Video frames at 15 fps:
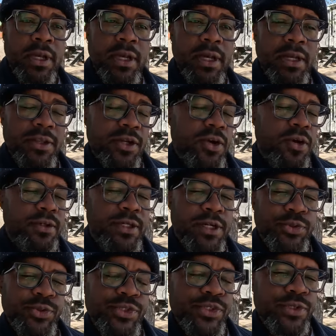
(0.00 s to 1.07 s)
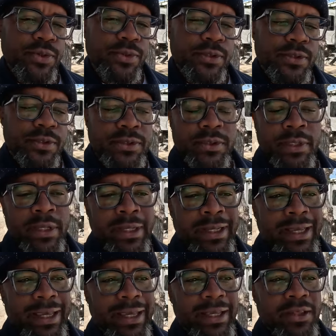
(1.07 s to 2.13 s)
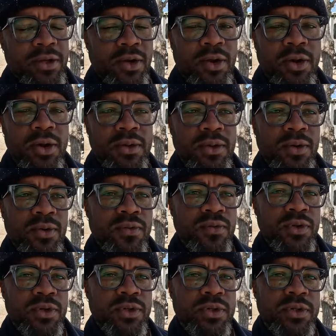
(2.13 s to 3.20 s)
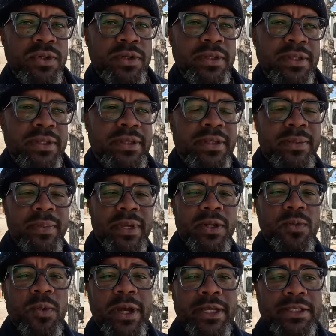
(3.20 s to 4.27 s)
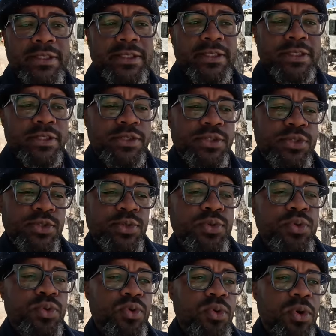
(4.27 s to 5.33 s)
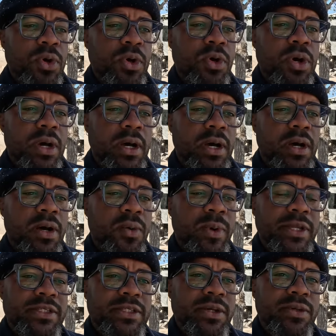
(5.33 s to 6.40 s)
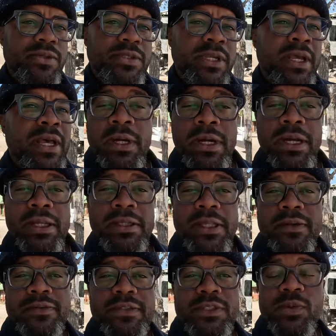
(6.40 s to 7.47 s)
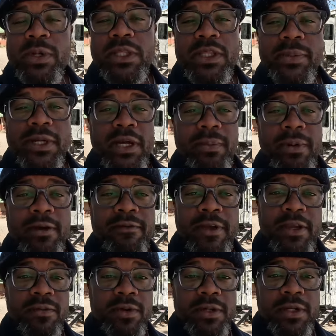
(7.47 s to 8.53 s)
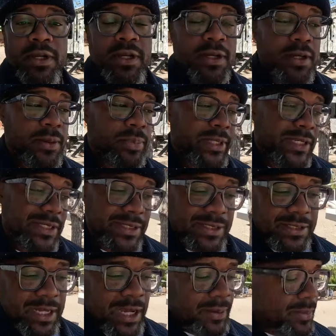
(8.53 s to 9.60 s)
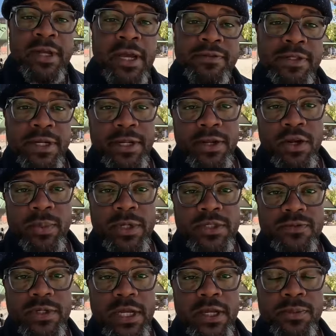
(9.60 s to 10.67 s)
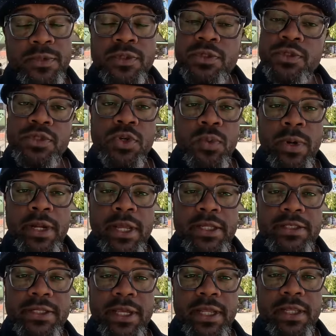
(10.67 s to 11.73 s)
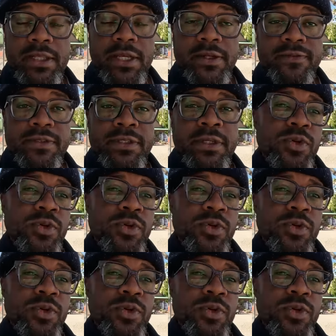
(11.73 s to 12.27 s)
Uh, they're called country stores, and they're all over the Midwest to uh, West Coast. Uh, Love's has quickly become my favorite uh, place to stop. I've said it here a bunch of times, so why not stay at a Love's?